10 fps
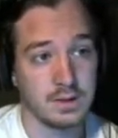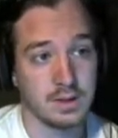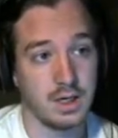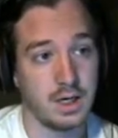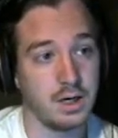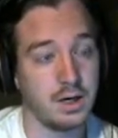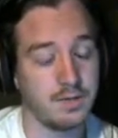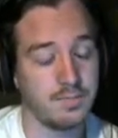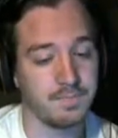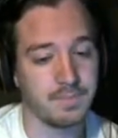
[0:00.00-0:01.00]

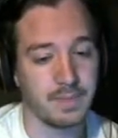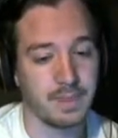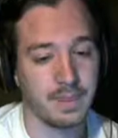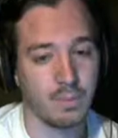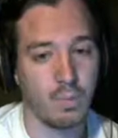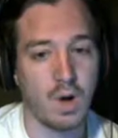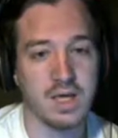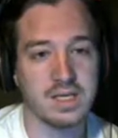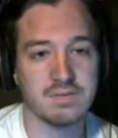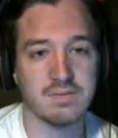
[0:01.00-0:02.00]
um, why
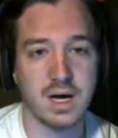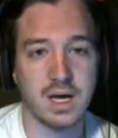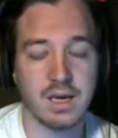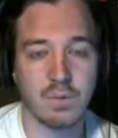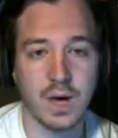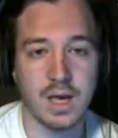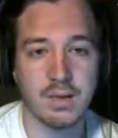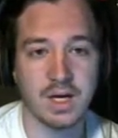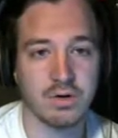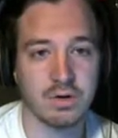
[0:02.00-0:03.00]
is my why am
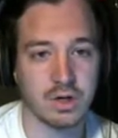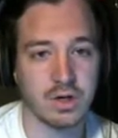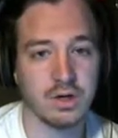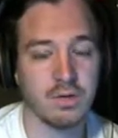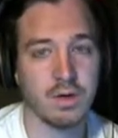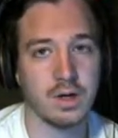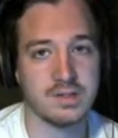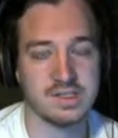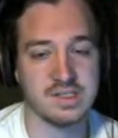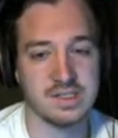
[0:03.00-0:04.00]
I crooked and no one
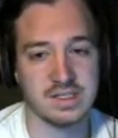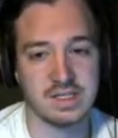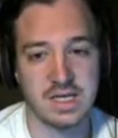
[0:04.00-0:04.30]
else isn't?